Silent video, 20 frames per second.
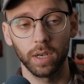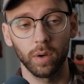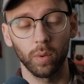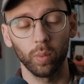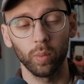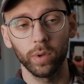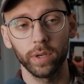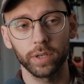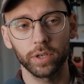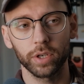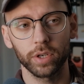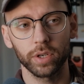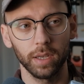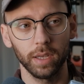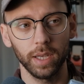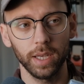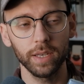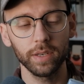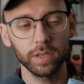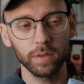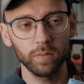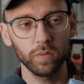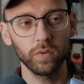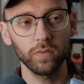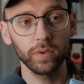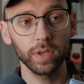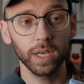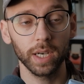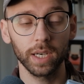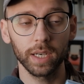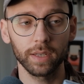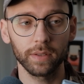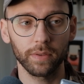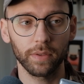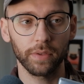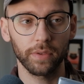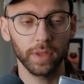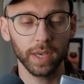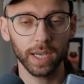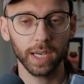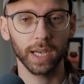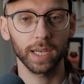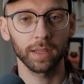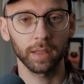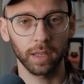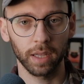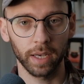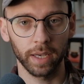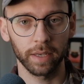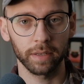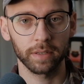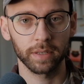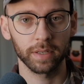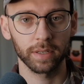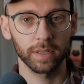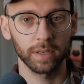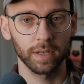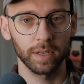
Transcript: which is a movie I think I liked,